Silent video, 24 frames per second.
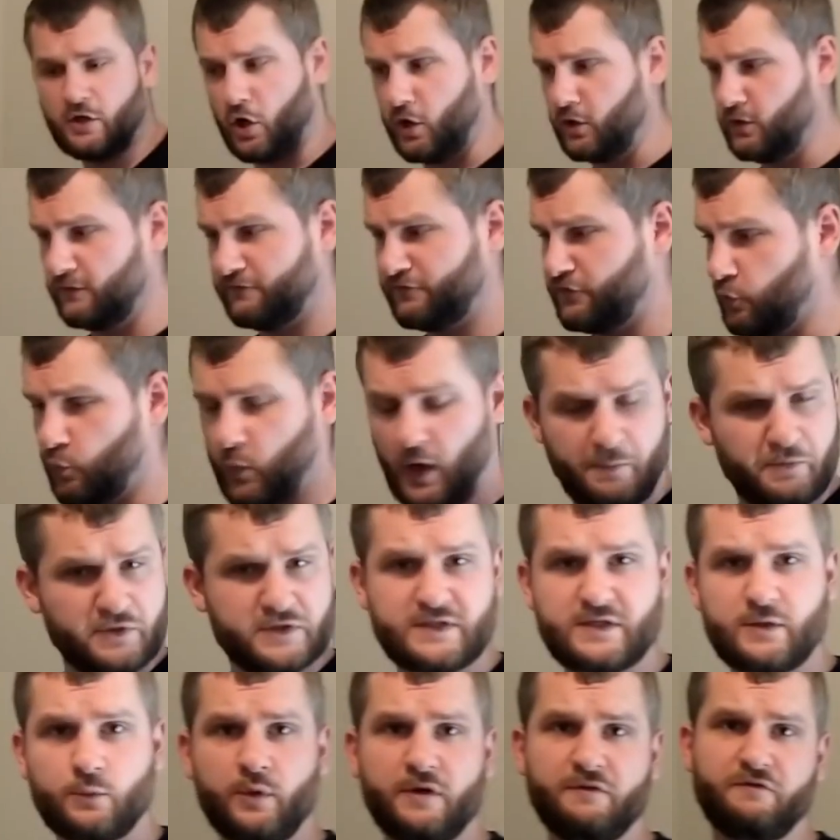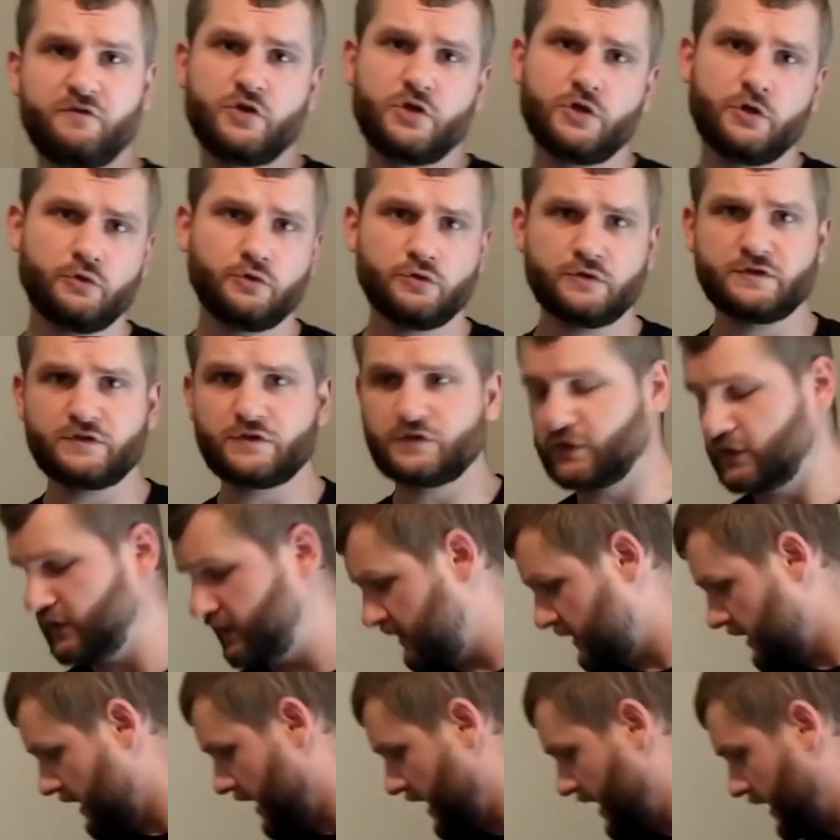all of the weapons that we've used.
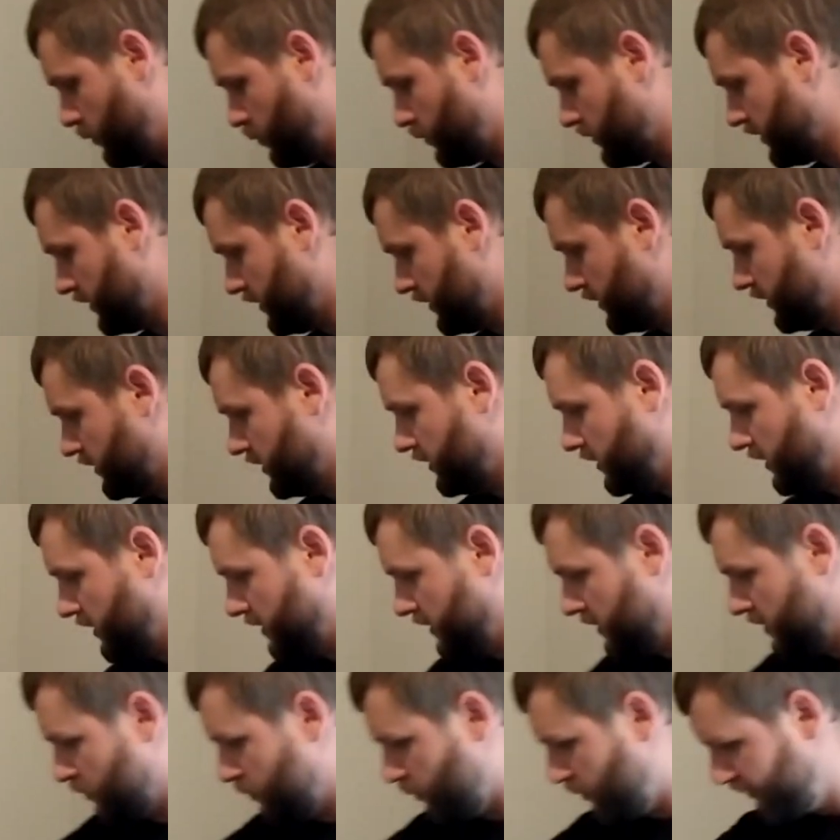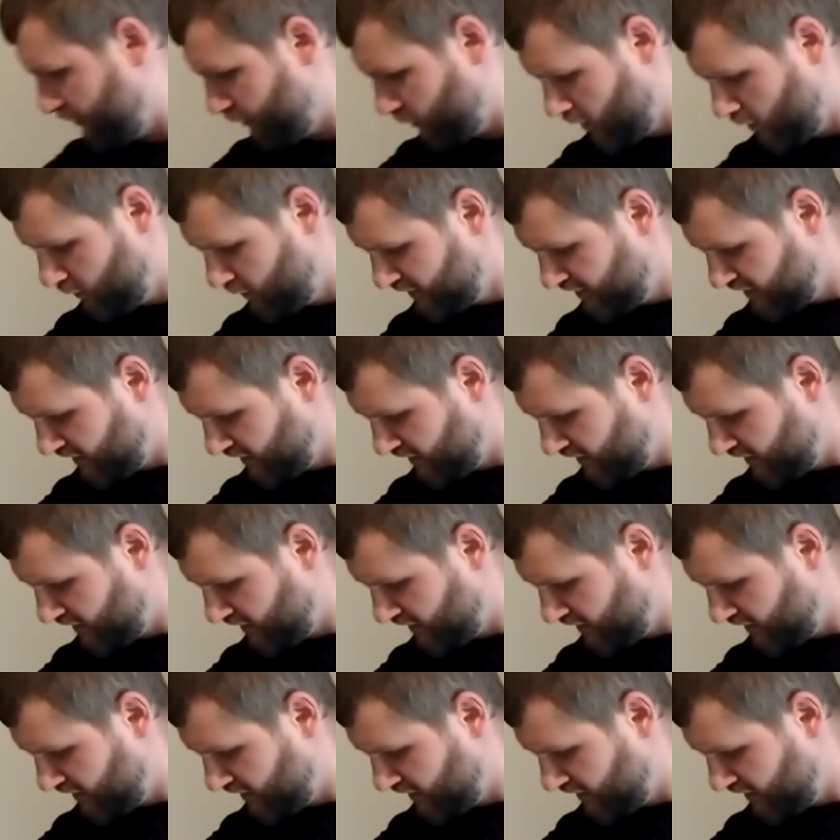We'll throw in